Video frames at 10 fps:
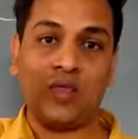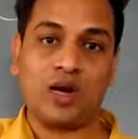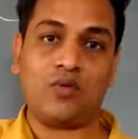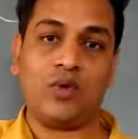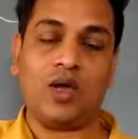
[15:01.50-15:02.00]

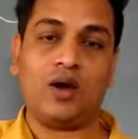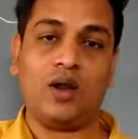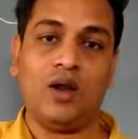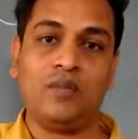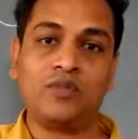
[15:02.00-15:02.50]
that
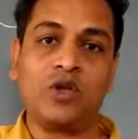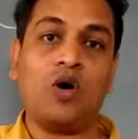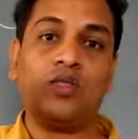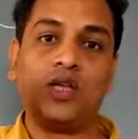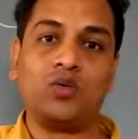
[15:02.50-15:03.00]
vehicle
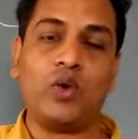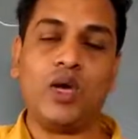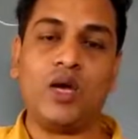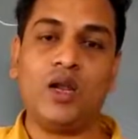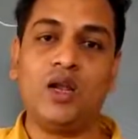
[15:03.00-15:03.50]

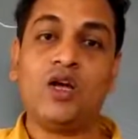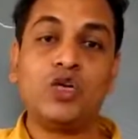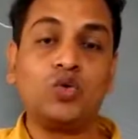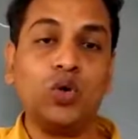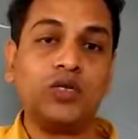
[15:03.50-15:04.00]

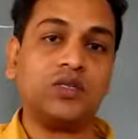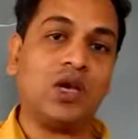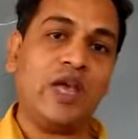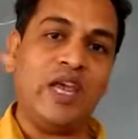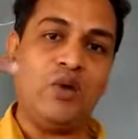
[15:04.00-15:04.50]
towards
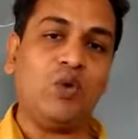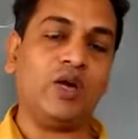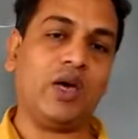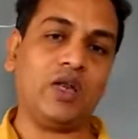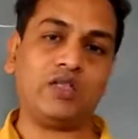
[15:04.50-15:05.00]
the
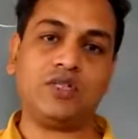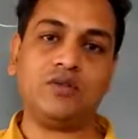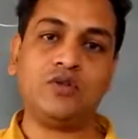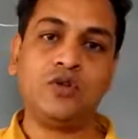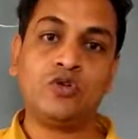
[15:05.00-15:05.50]
inward direction.